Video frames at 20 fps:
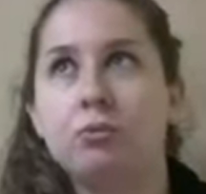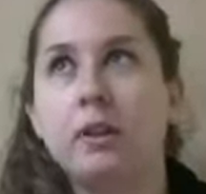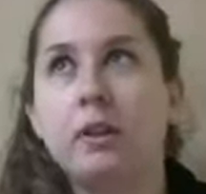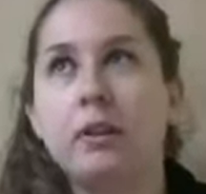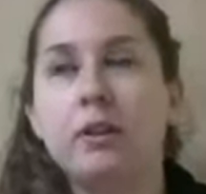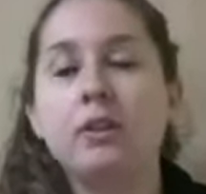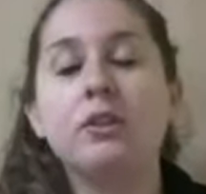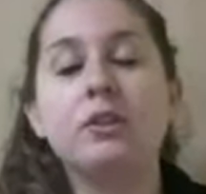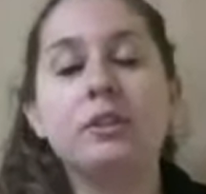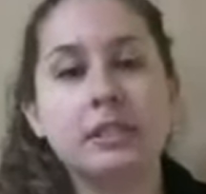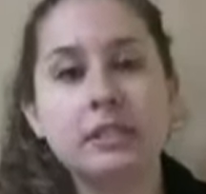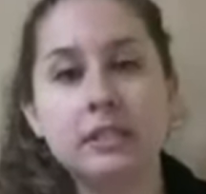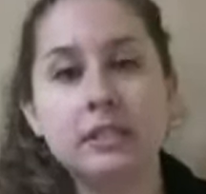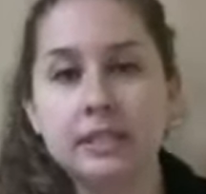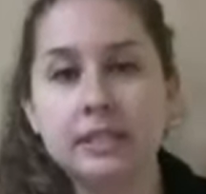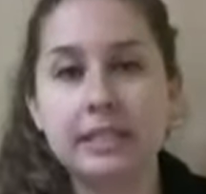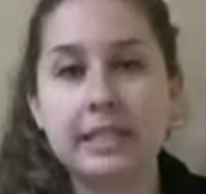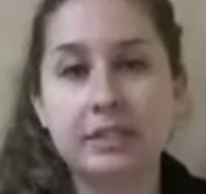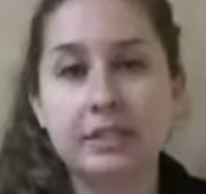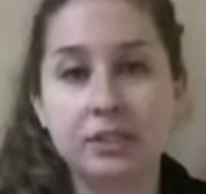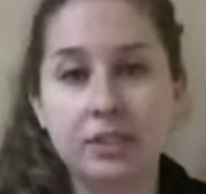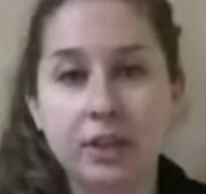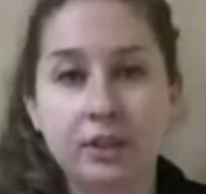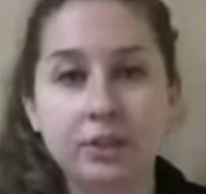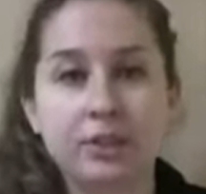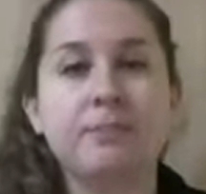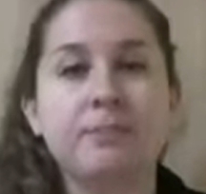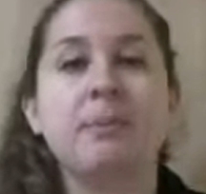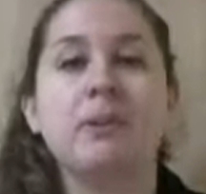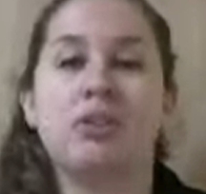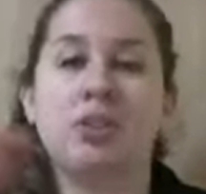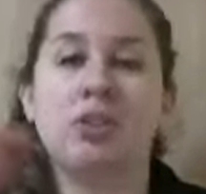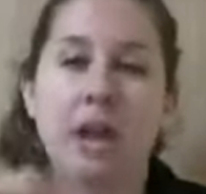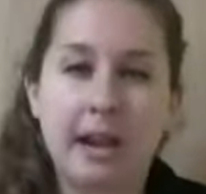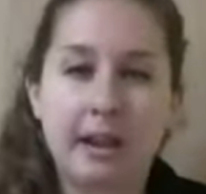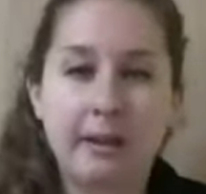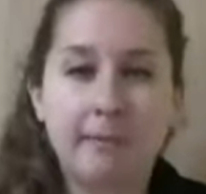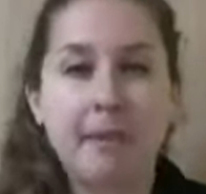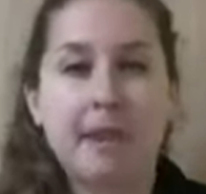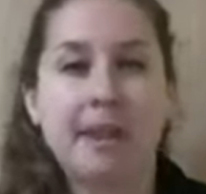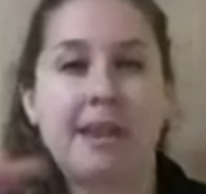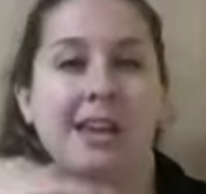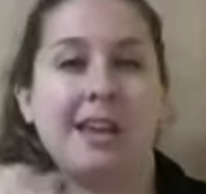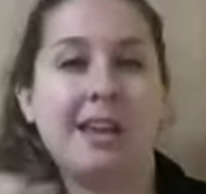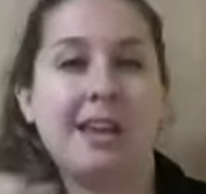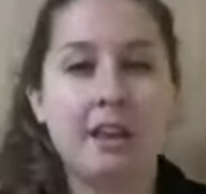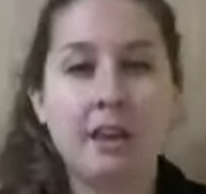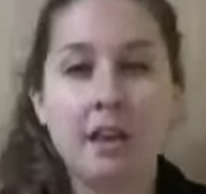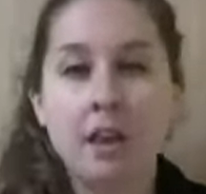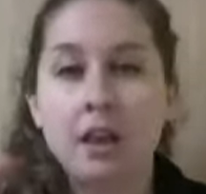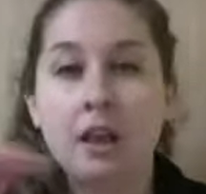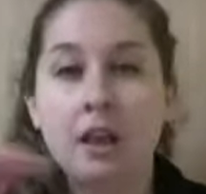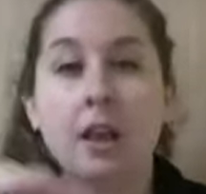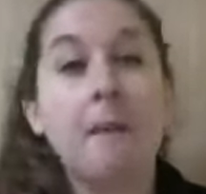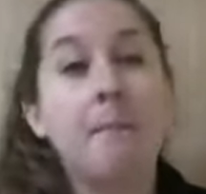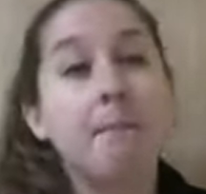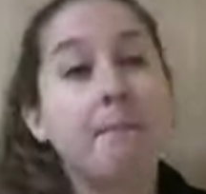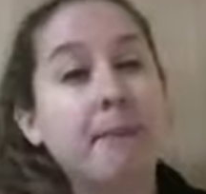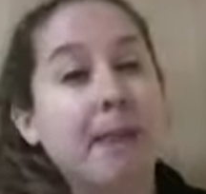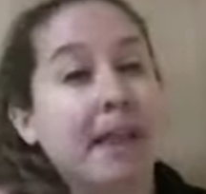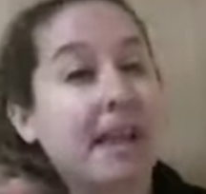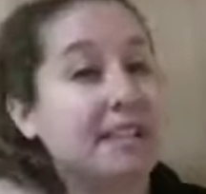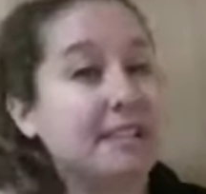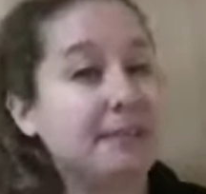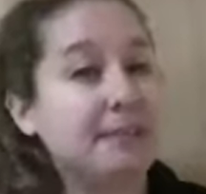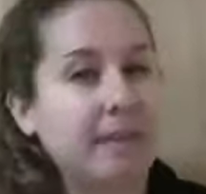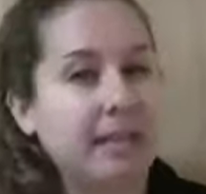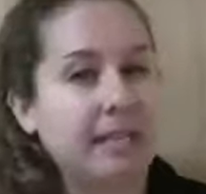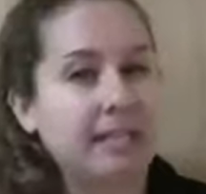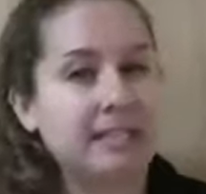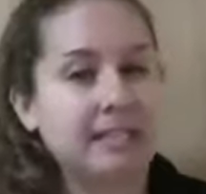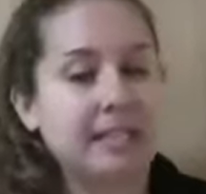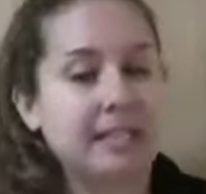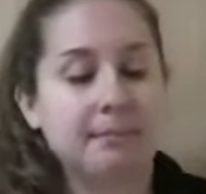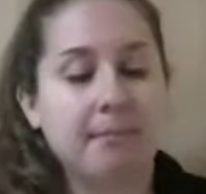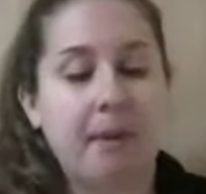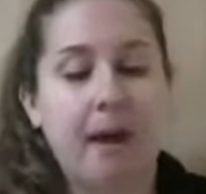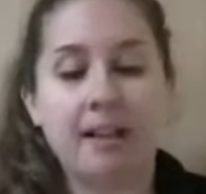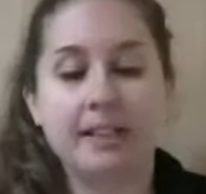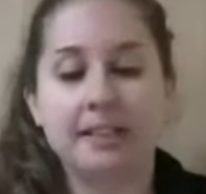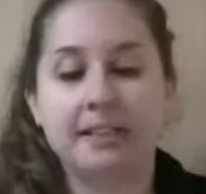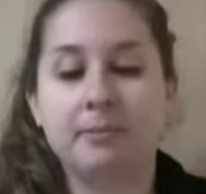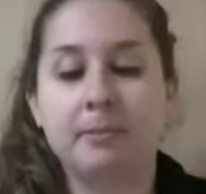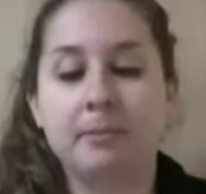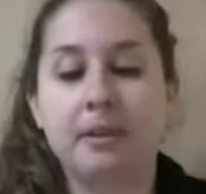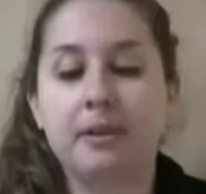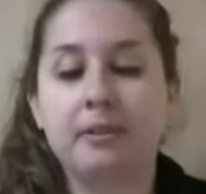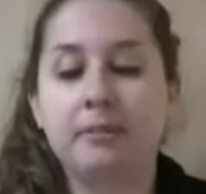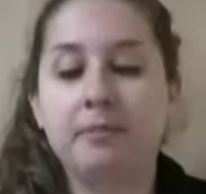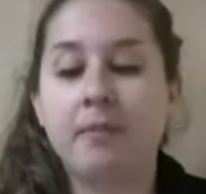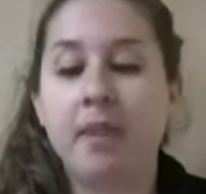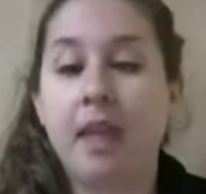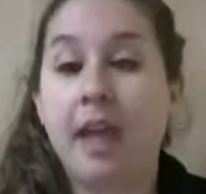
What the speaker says: you'll still see salt, but try to make it as mixed as possible.